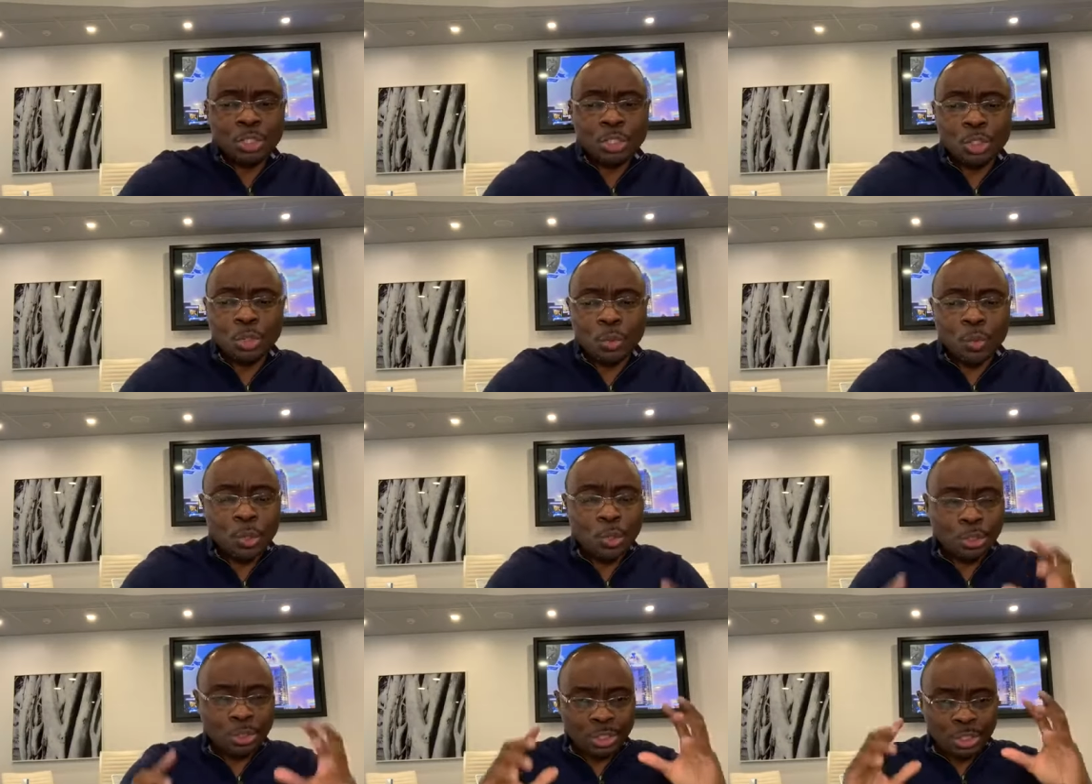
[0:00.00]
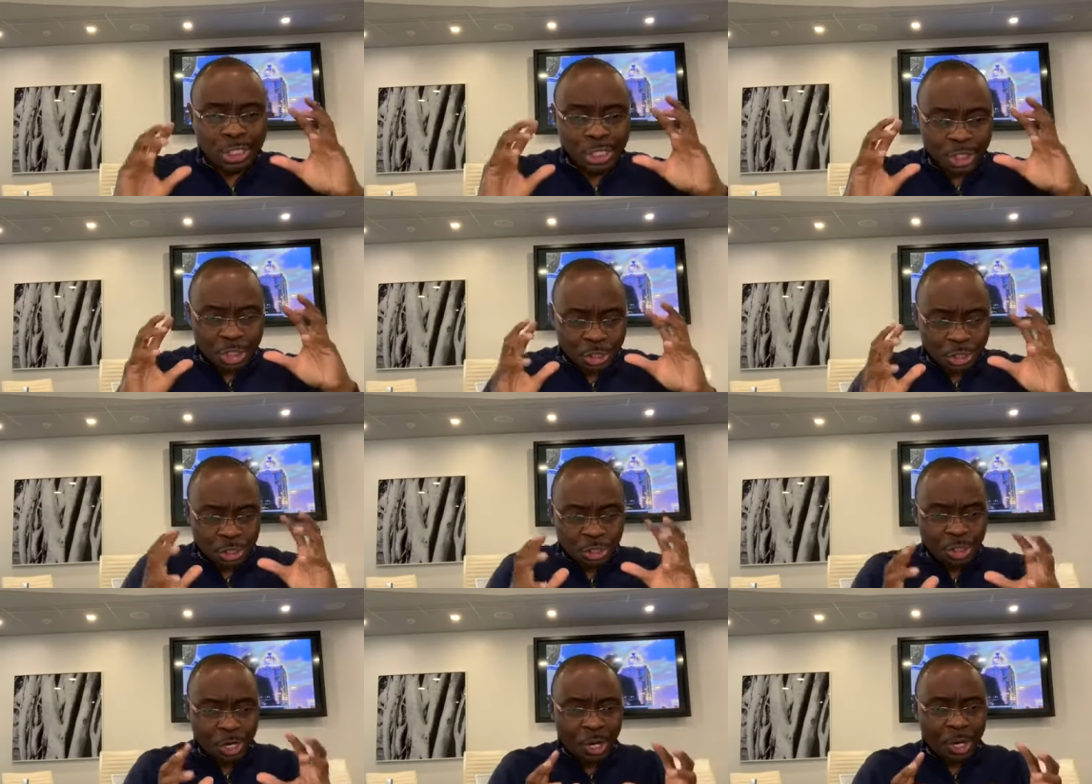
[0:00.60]
You will
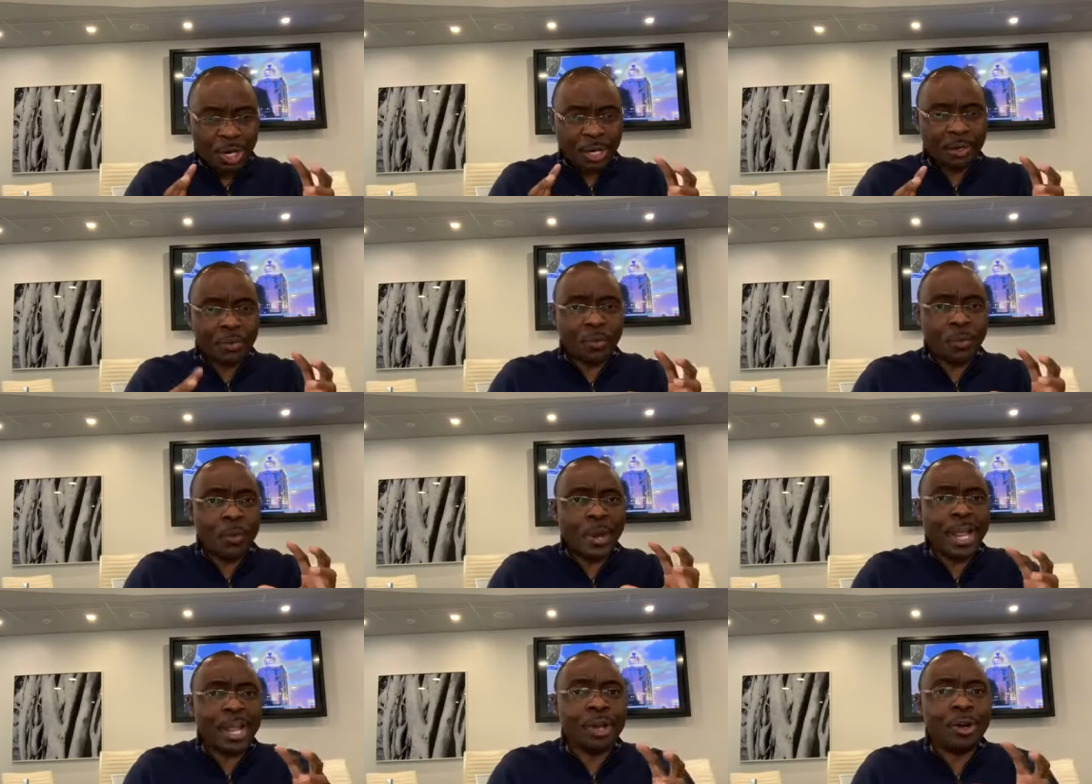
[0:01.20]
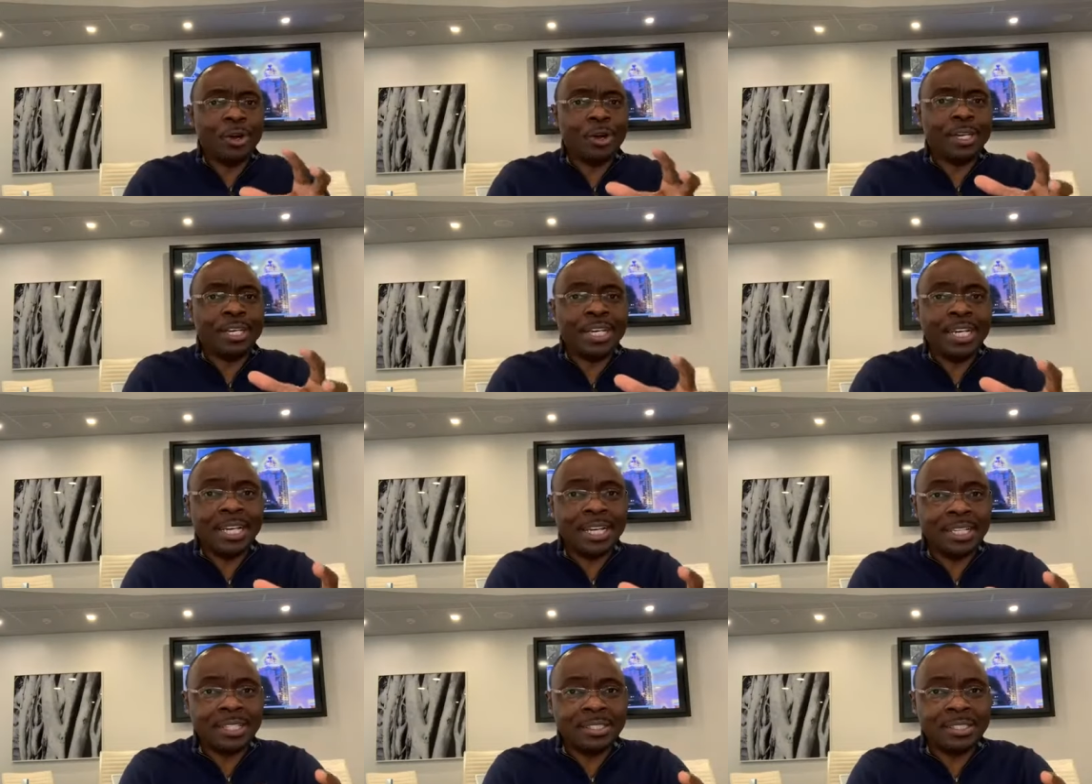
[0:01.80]
discern where God
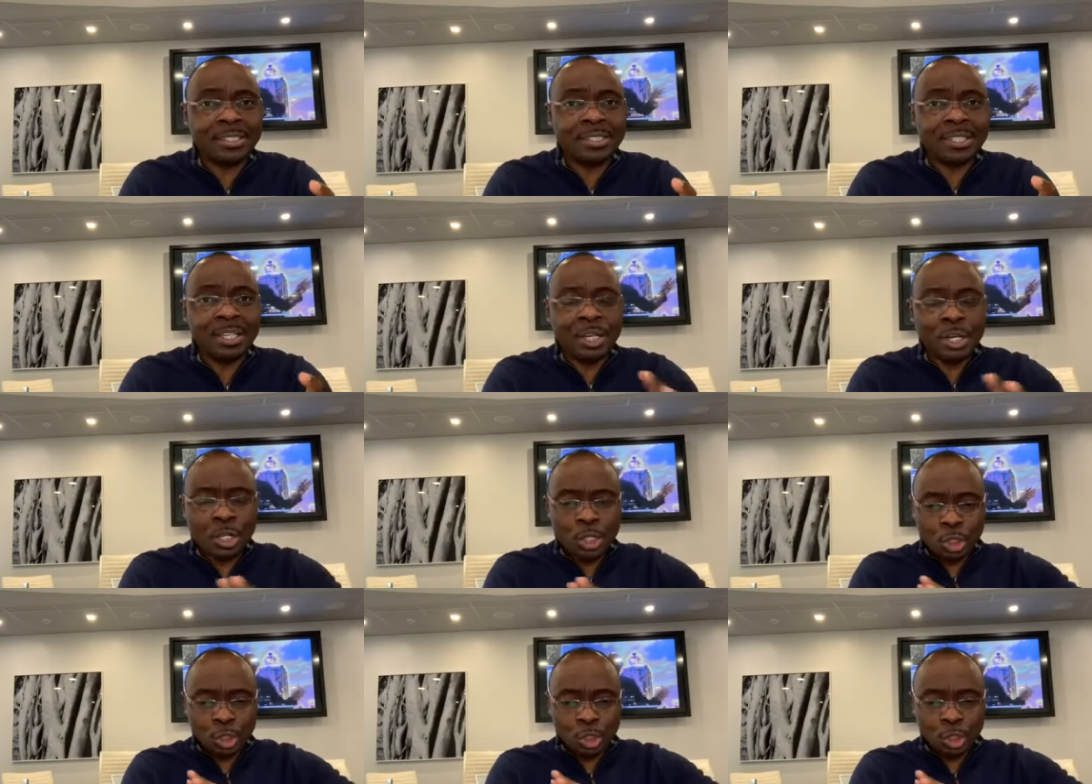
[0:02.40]
is